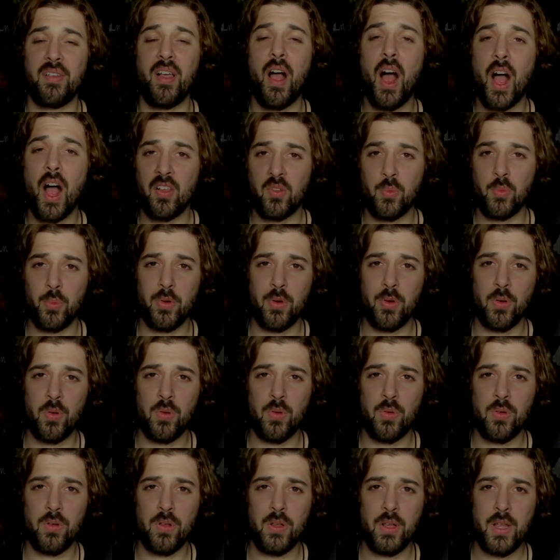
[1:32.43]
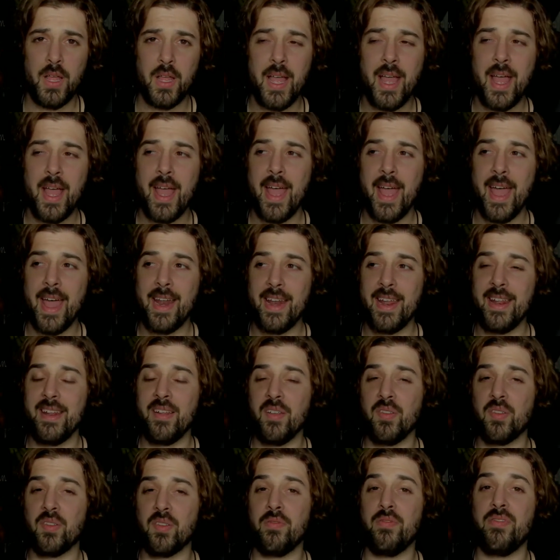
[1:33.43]
hospital. And it
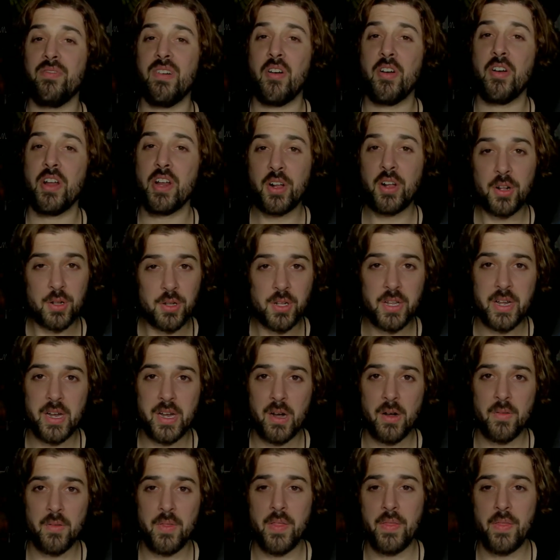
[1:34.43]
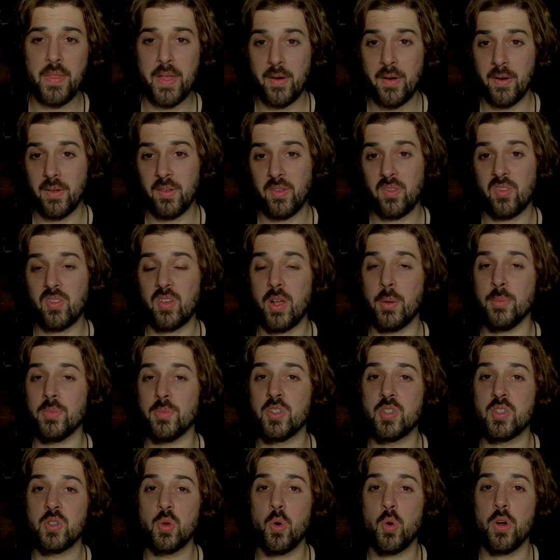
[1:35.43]
is very clear that there is some
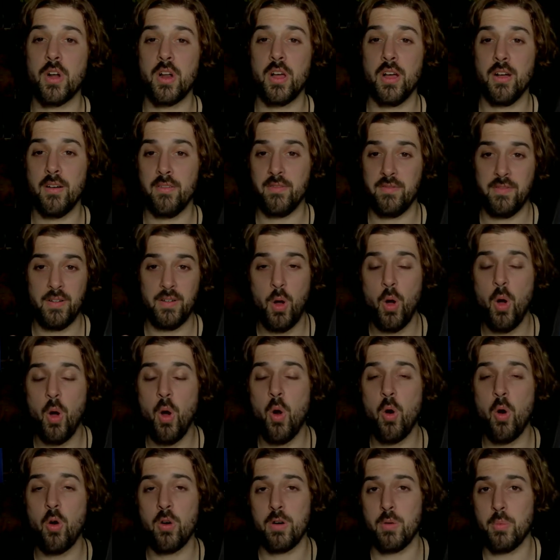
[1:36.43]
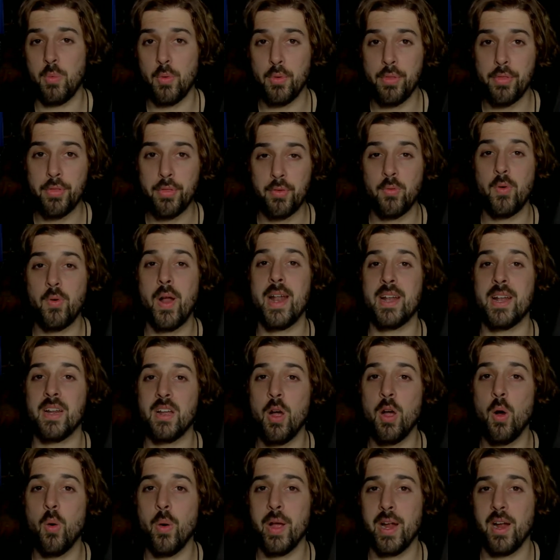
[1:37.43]
sort of horrible threat
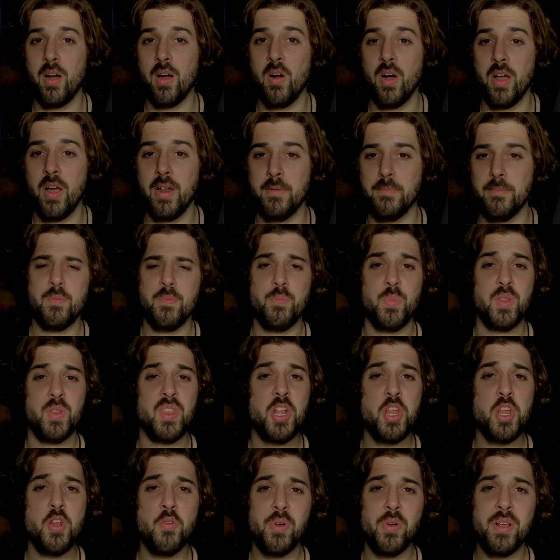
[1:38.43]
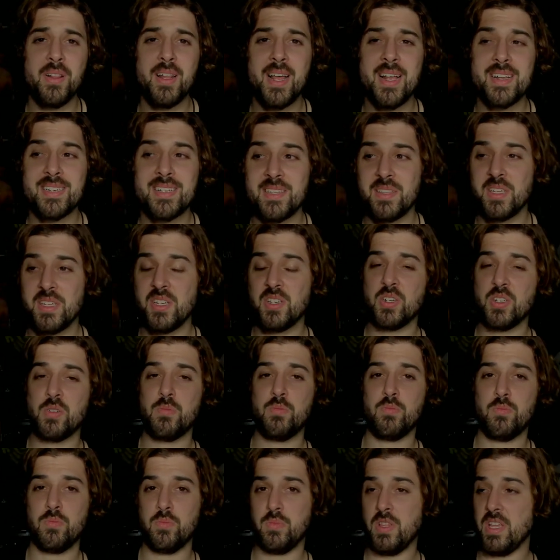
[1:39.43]
going on. But then you realize that
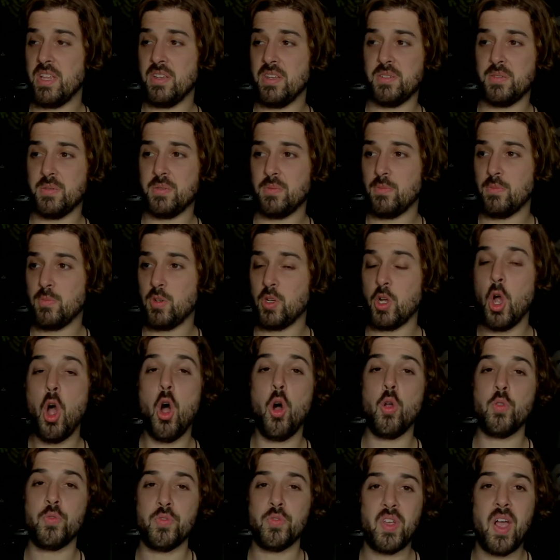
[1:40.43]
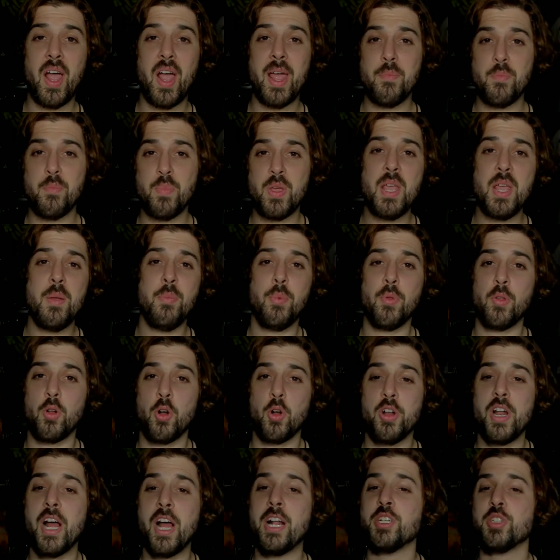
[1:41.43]
these cult-type people are
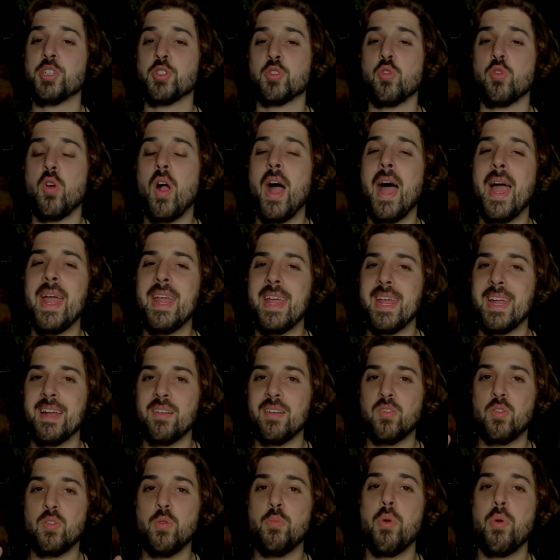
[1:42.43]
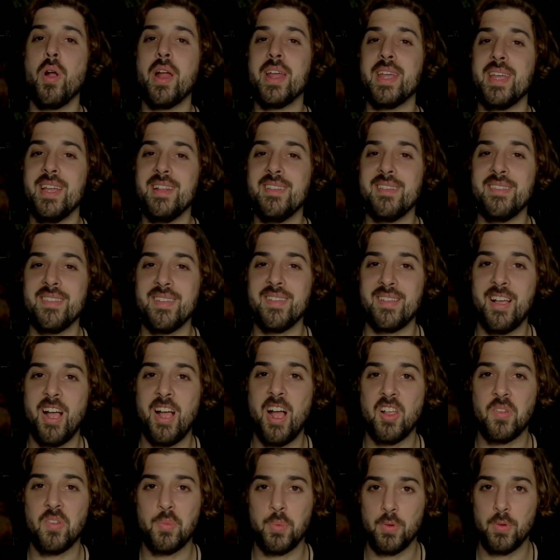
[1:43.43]
not trying to break into this
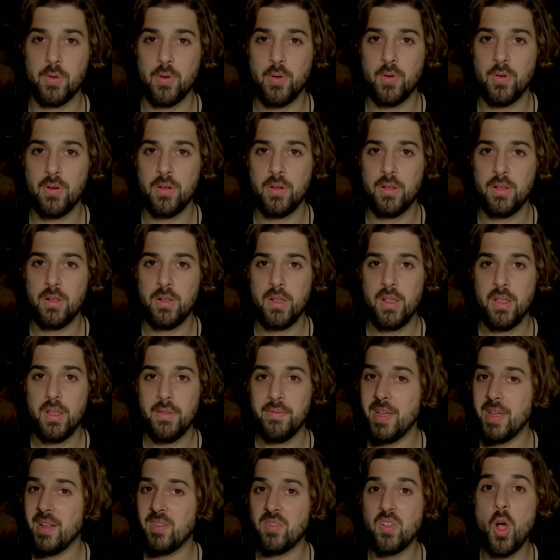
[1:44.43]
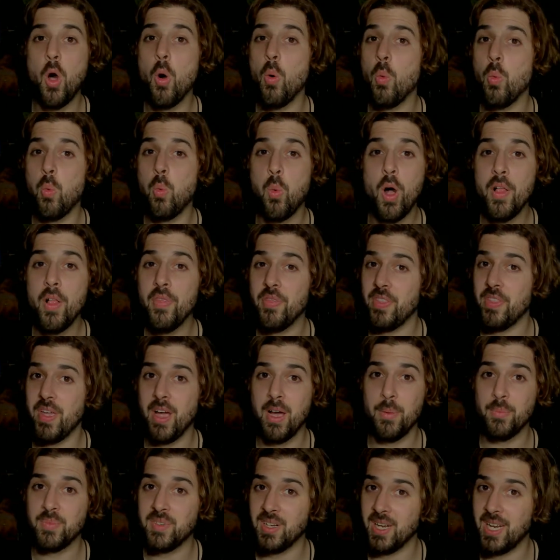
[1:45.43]
hospital. They don't want
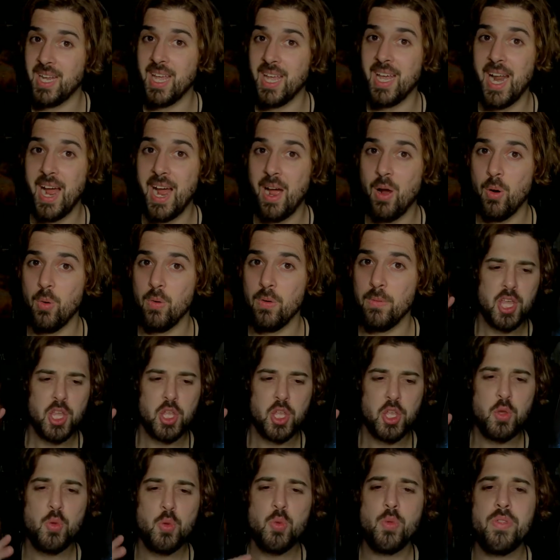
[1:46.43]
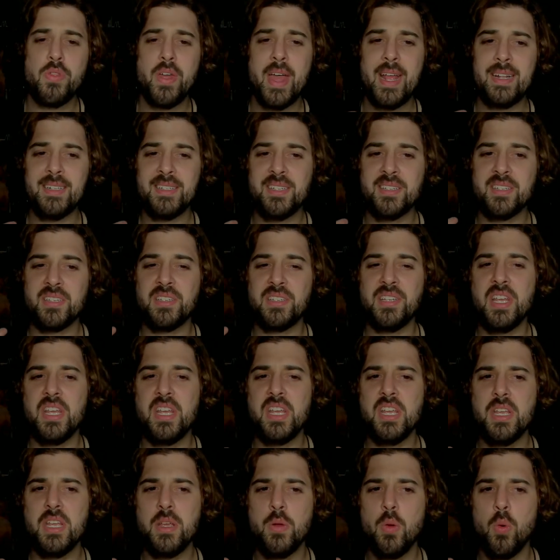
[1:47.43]
them to get out. You then
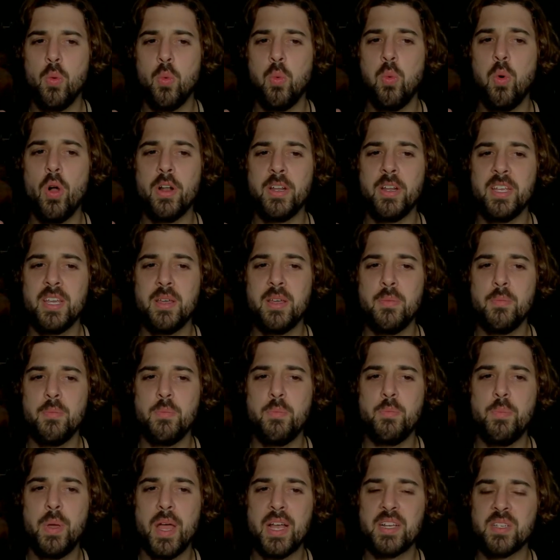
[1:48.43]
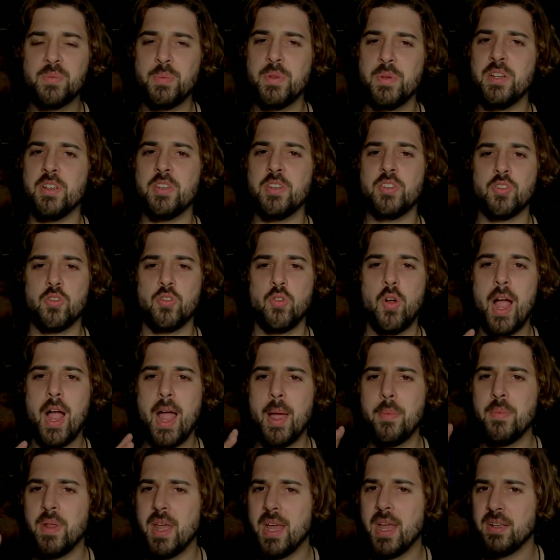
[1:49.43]
see what can best be
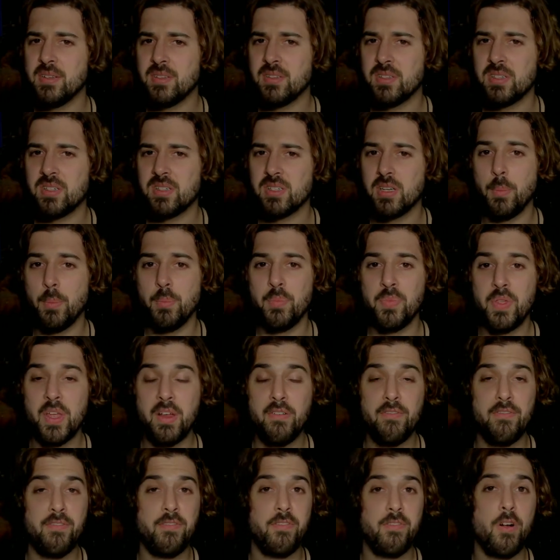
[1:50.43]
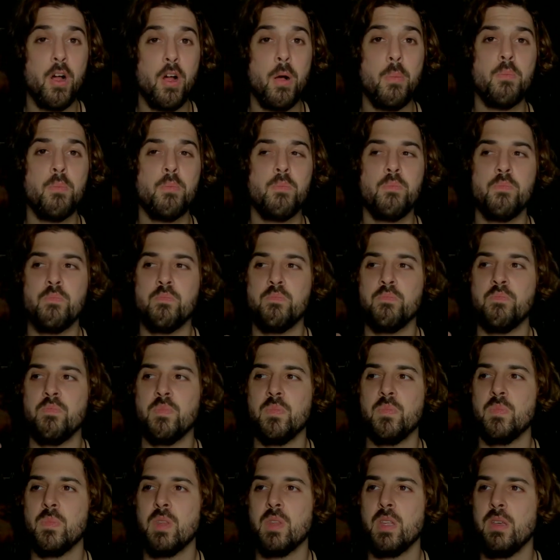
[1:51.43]
described as something from,
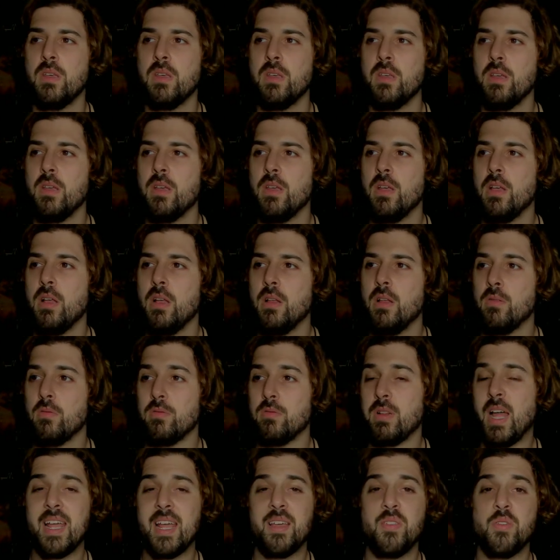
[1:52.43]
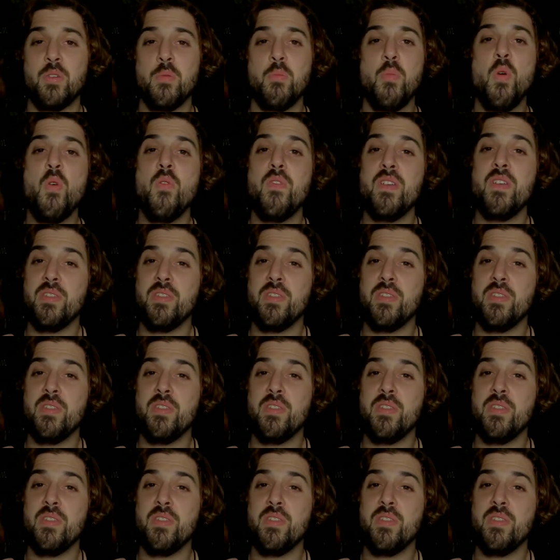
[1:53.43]
like, the movie